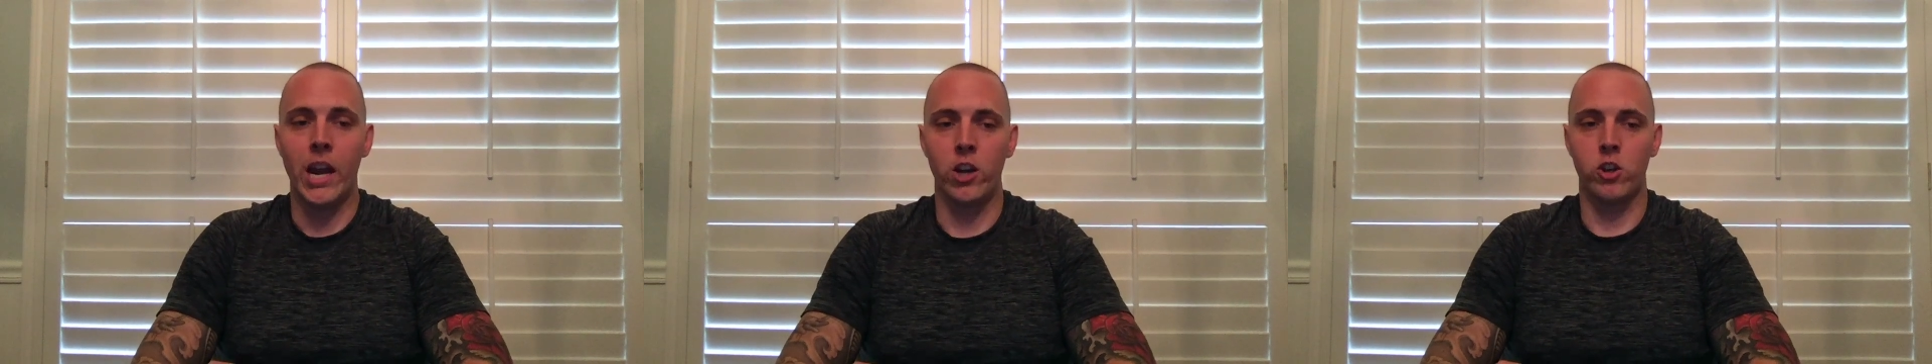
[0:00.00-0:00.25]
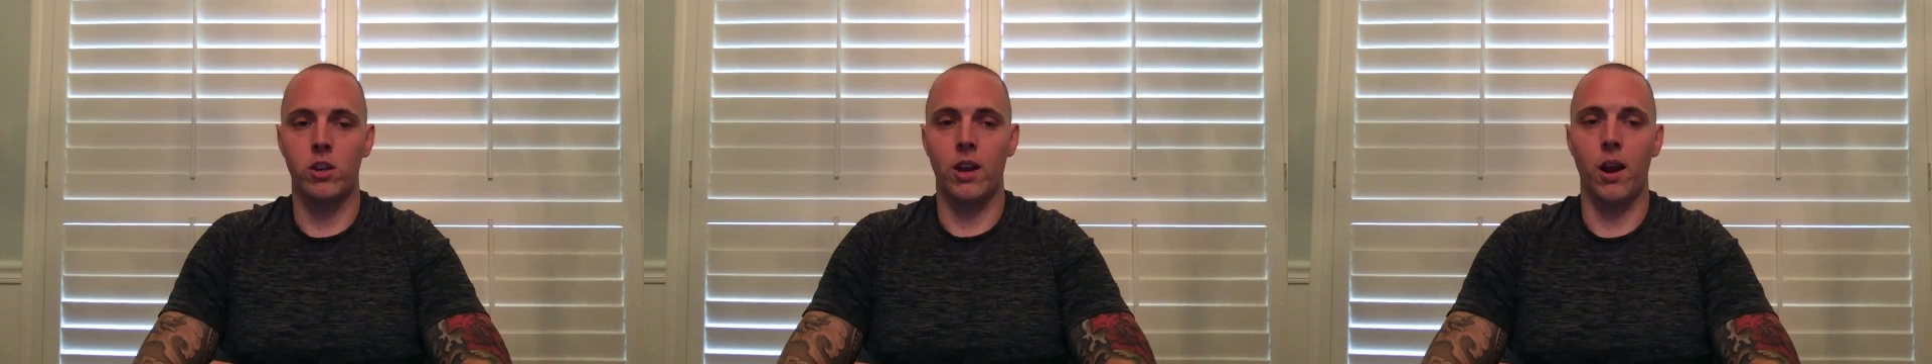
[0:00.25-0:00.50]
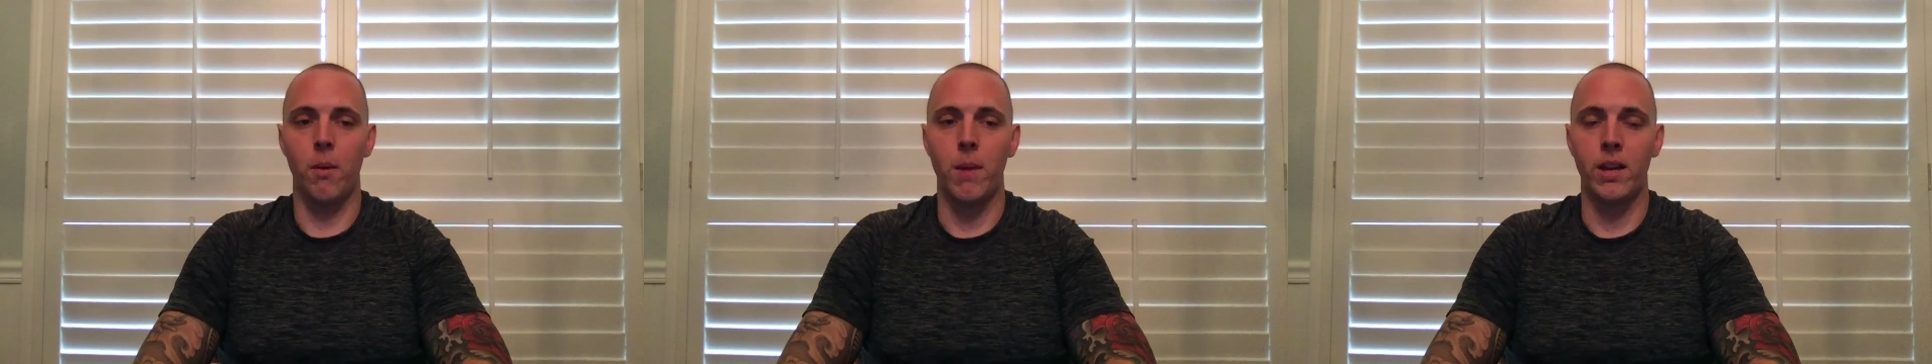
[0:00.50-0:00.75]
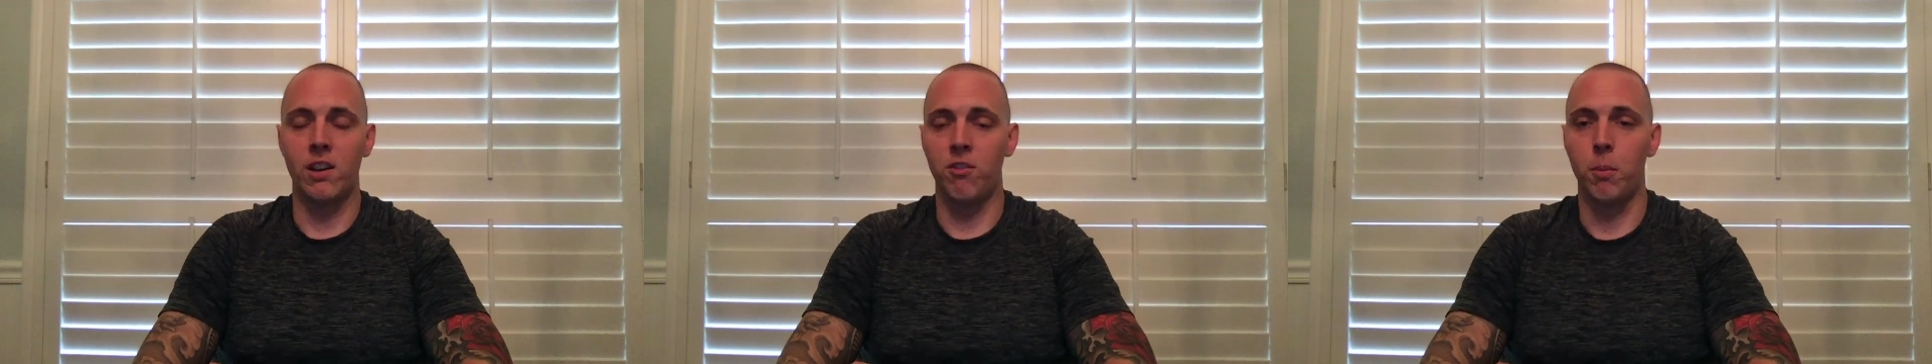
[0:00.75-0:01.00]
it just kind of
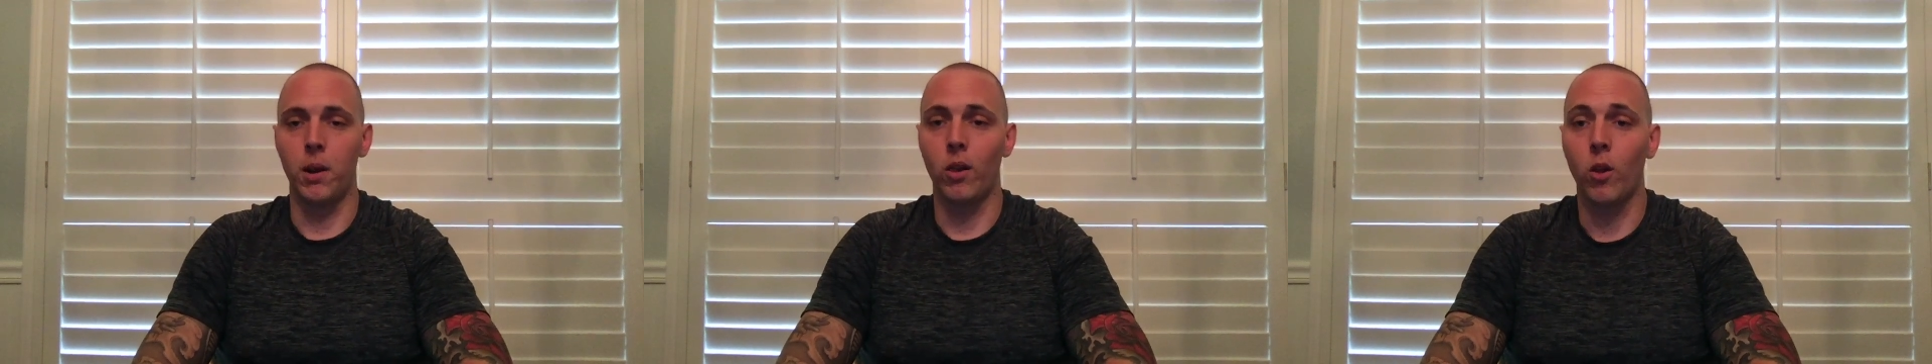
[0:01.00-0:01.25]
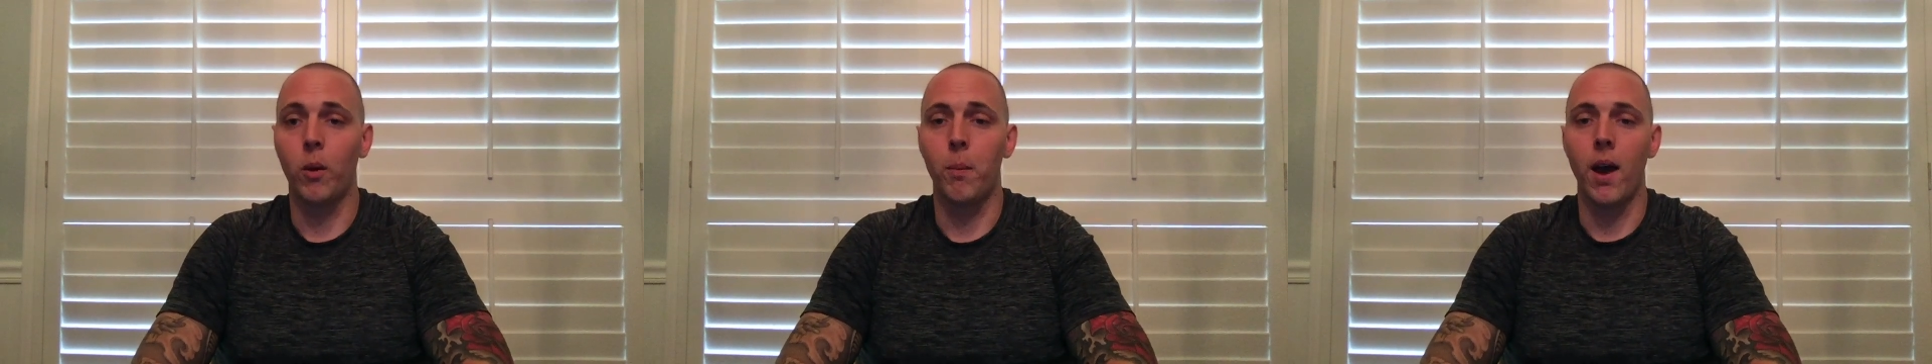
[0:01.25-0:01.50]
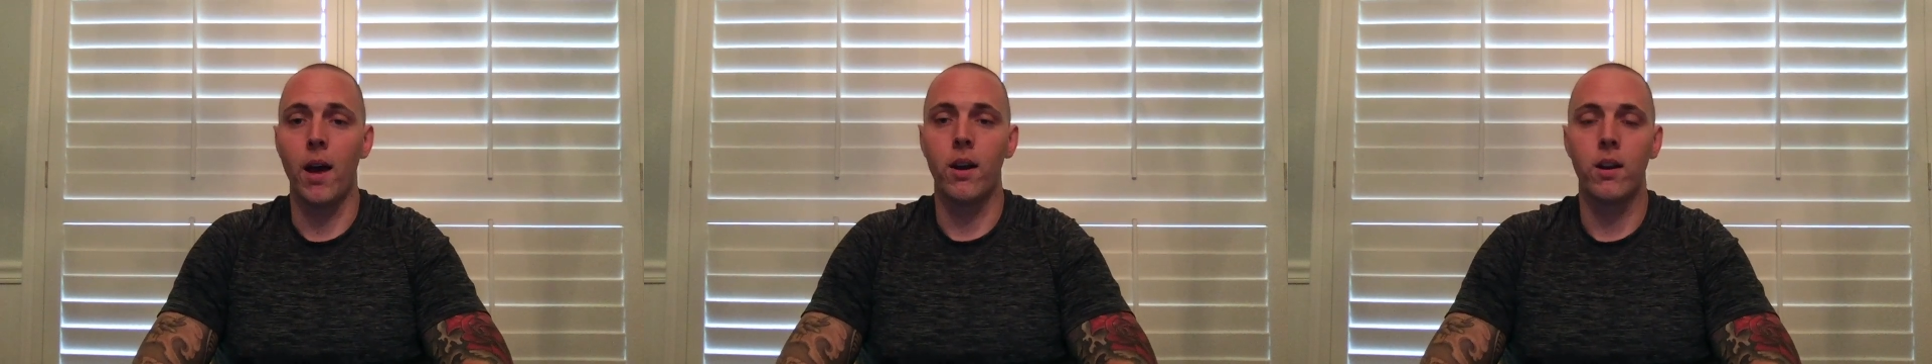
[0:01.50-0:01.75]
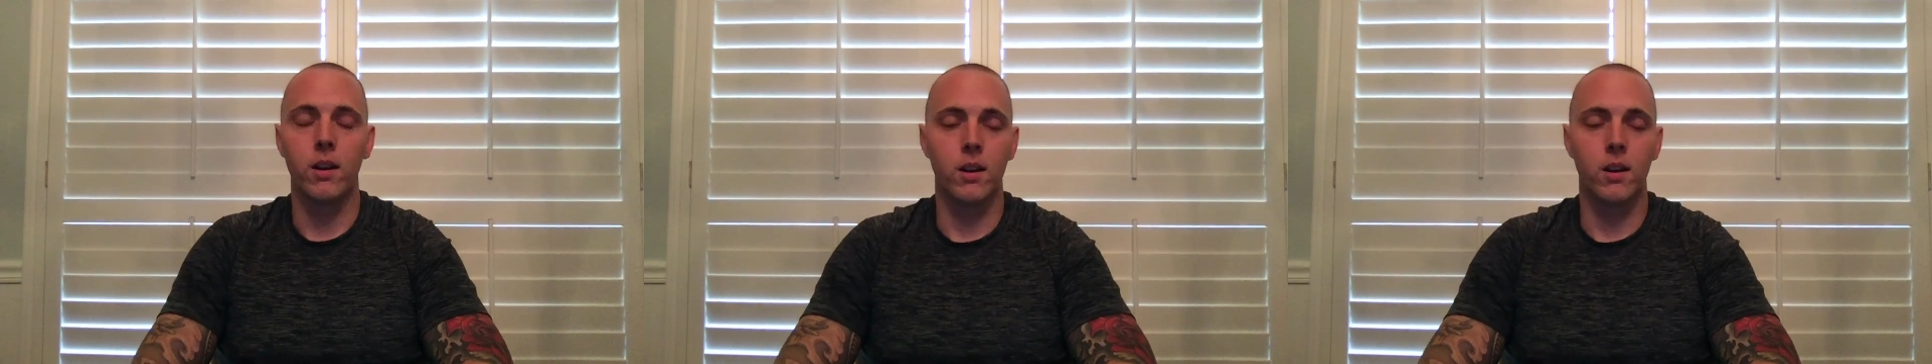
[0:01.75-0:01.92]
makes everybody look bad.